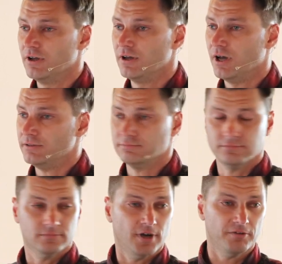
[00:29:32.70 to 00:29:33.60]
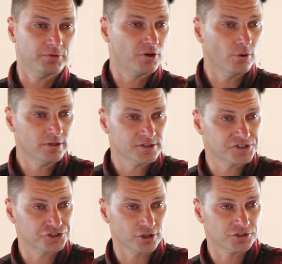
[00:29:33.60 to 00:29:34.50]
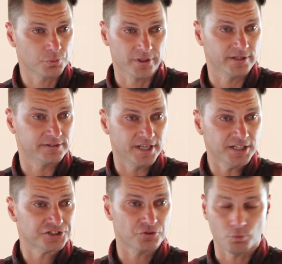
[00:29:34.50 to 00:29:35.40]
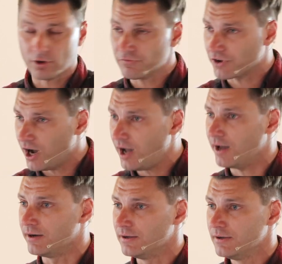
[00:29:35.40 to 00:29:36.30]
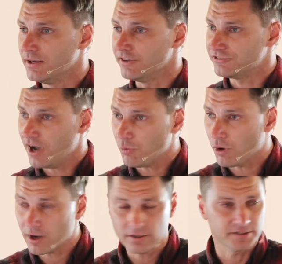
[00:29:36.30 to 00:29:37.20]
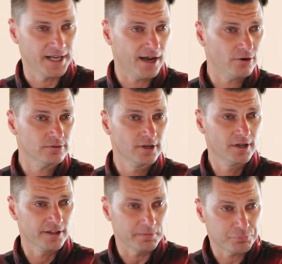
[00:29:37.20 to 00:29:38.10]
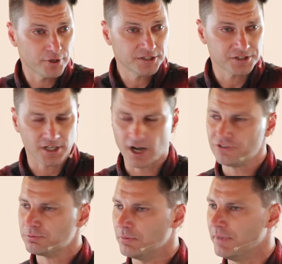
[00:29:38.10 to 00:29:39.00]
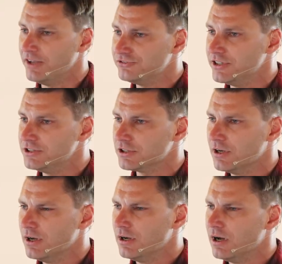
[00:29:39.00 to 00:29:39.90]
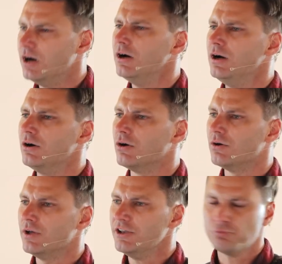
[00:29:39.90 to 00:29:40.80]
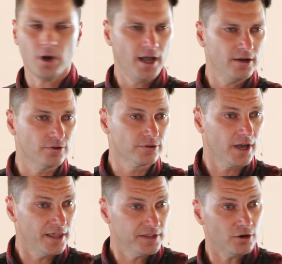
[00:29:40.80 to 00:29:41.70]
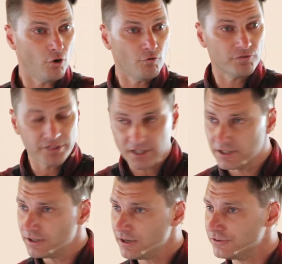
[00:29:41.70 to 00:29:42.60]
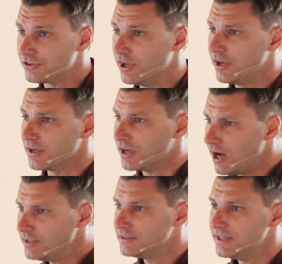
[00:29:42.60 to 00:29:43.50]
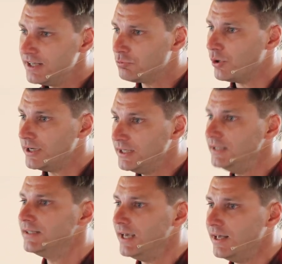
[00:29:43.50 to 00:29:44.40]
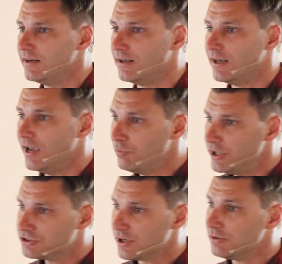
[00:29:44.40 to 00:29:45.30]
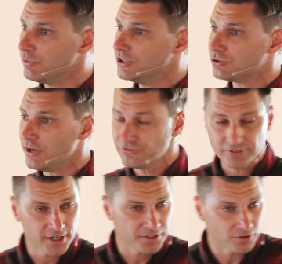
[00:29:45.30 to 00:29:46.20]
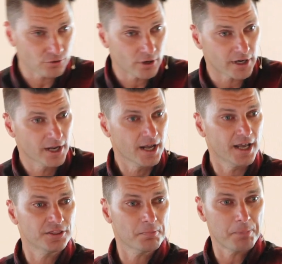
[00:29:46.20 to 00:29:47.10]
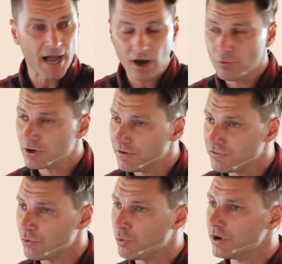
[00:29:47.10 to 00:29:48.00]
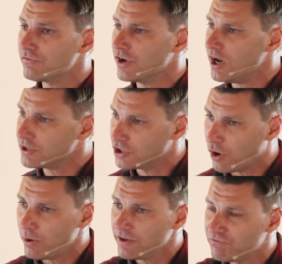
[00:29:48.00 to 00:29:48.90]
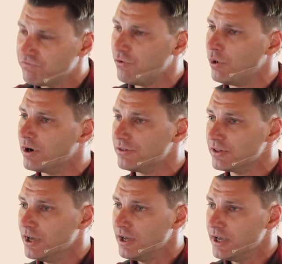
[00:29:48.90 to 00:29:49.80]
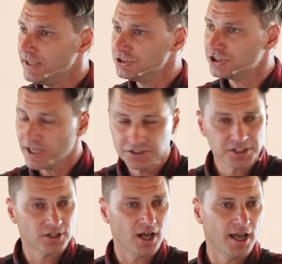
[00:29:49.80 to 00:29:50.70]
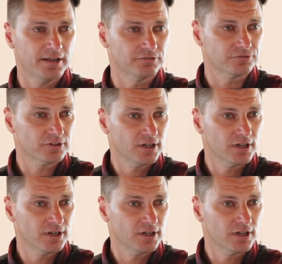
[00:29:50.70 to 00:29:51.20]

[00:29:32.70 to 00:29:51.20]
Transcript: I, I've been going to this church where they teach the Word of God. It's not watered down. They preach the gospel message. Oh, that's wild. And then over the years, God did what he did. And we, tr- we trusted in the Lord and the power of the word of God going forth and changing lives.